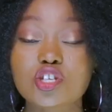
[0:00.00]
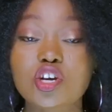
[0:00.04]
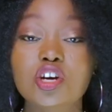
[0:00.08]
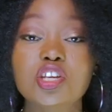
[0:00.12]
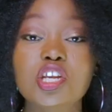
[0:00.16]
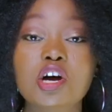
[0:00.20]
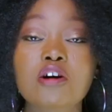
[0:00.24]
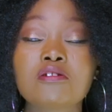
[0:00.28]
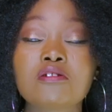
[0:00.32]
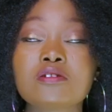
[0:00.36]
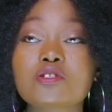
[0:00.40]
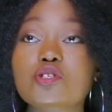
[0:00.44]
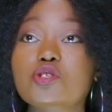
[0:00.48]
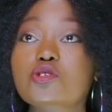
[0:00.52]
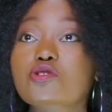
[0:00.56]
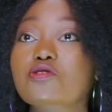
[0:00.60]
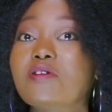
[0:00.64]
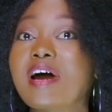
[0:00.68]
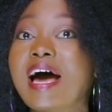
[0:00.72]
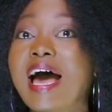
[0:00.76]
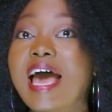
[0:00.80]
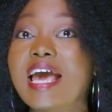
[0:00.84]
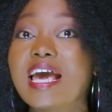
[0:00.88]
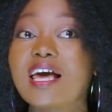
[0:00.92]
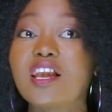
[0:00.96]
So don't
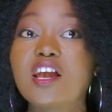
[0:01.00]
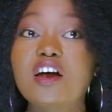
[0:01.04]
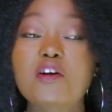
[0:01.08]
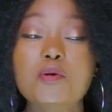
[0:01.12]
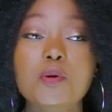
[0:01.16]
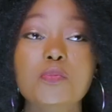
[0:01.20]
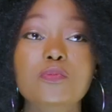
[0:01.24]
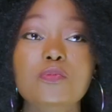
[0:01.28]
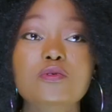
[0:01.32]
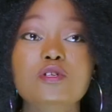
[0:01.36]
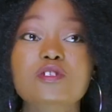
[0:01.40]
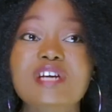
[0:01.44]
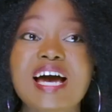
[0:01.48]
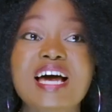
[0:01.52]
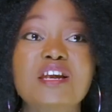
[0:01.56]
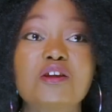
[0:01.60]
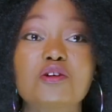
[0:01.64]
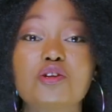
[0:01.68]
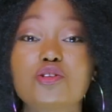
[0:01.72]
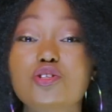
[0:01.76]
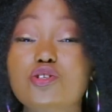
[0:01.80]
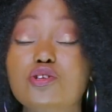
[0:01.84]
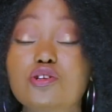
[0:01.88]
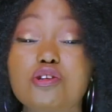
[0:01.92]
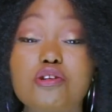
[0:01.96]
try. A lot of people
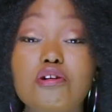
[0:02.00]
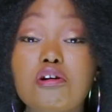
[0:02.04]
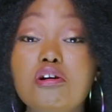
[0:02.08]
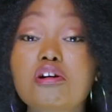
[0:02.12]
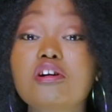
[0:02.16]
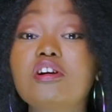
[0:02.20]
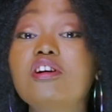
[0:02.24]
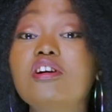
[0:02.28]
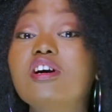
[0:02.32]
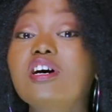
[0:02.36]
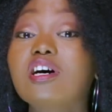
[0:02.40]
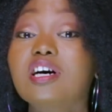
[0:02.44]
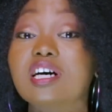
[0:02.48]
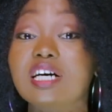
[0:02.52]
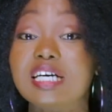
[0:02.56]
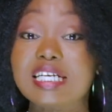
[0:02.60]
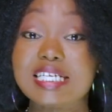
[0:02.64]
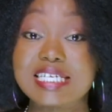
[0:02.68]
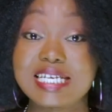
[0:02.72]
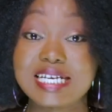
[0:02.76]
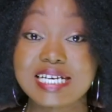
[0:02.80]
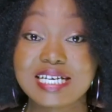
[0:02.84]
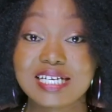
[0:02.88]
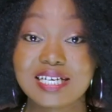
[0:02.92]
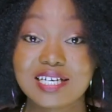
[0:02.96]
try to look
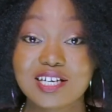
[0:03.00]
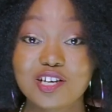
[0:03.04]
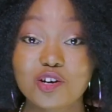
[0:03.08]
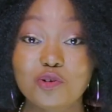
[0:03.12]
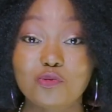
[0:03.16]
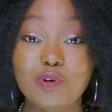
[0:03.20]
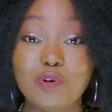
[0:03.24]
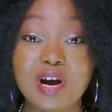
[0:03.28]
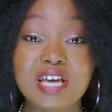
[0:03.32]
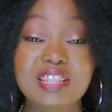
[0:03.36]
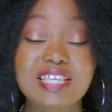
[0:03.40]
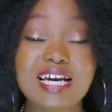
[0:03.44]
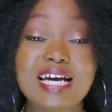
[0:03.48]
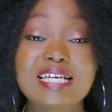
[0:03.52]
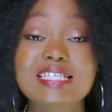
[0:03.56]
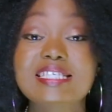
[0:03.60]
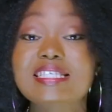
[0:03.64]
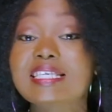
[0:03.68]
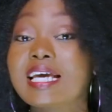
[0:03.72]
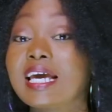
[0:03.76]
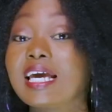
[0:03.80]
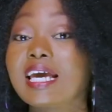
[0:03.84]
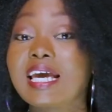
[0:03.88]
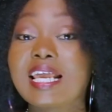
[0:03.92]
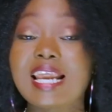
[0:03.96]
good when they are
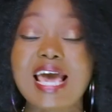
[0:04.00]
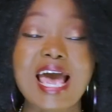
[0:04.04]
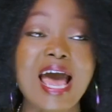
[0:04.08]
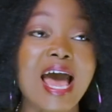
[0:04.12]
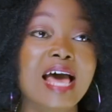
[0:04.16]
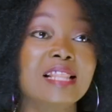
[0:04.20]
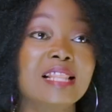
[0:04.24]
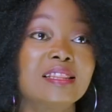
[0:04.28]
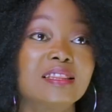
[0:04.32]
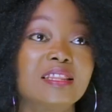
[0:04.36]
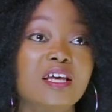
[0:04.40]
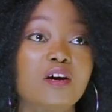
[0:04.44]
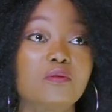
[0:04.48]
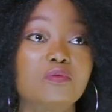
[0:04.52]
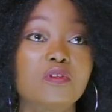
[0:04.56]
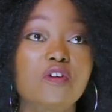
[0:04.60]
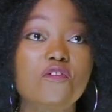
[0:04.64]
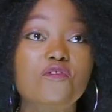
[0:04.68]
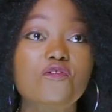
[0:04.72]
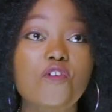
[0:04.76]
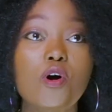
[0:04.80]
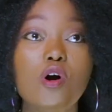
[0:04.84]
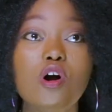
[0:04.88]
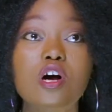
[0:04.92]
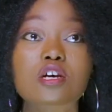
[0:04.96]
singing, and they
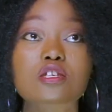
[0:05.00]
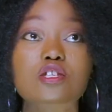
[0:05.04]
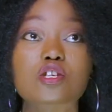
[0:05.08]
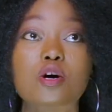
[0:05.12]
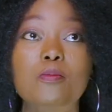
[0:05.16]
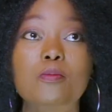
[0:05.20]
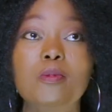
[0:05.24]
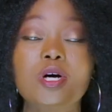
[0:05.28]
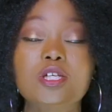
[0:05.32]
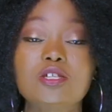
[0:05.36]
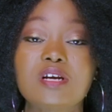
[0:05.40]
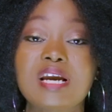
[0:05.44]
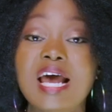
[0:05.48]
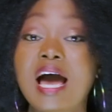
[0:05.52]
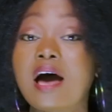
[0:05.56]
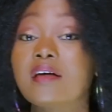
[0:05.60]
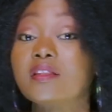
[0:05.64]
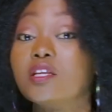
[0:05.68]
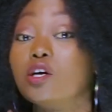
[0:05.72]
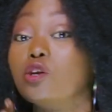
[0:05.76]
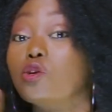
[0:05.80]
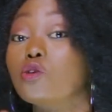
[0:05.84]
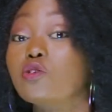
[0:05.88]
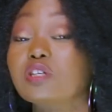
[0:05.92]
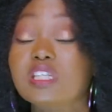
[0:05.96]
focus so much on
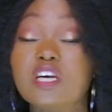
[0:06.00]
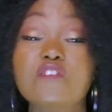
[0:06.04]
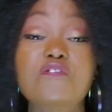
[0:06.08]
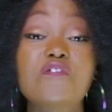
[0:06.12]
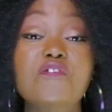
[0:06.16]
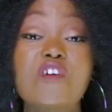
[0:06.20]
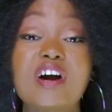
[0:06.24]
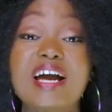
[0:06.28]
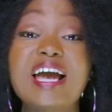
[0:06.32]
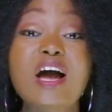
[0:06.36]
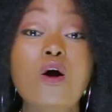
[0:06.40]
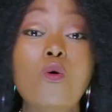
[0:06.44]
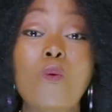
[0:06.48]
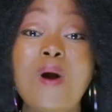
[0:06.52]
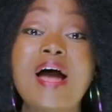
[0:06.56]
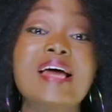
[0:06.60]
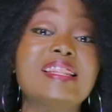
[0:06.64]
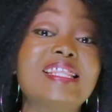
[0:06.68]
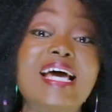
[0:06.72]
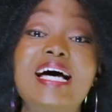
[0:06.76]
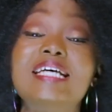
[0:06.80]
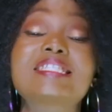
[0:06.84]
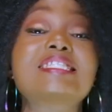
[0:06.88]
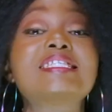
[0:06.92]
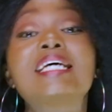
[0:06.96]
how they look, they forget
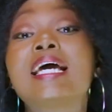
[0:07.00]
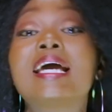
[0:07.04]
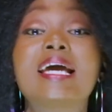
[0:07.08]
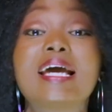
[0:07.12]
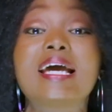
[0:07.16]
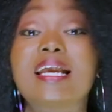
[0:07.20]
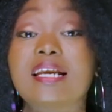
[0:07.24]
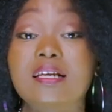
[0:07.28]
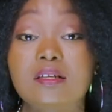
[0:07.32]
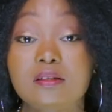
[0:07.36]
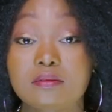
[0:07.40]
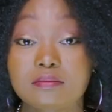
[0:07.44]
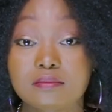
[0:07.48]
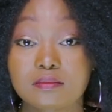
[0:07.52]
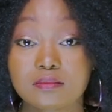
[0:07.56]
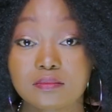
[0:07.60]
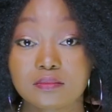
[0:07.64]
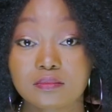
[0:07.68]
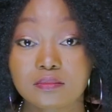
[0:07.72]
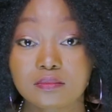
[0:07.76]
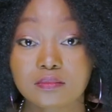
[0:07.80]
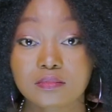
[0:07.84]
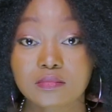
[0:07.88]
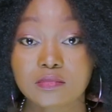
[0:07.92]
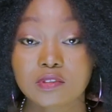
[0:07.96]
why they are singing.
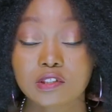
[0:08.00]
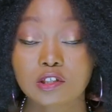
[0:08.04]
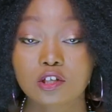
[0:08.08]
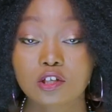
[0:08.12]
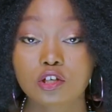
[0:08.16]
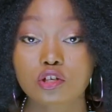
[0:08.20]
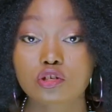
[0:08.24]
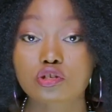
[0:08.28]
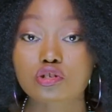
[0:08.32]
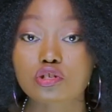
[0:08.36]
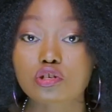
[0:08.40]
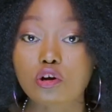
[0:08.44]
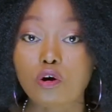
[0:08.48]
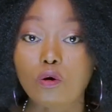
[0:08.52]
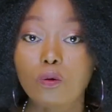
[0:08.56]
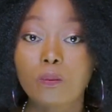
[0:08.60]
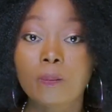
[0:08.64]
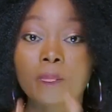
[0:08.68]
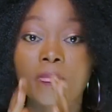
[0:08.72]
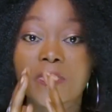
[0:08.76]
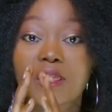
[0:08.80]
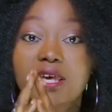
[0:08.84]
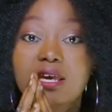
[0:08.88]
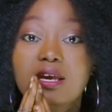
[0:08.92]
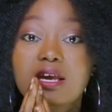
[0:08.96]

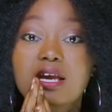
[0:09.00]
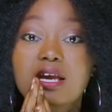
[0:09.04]
So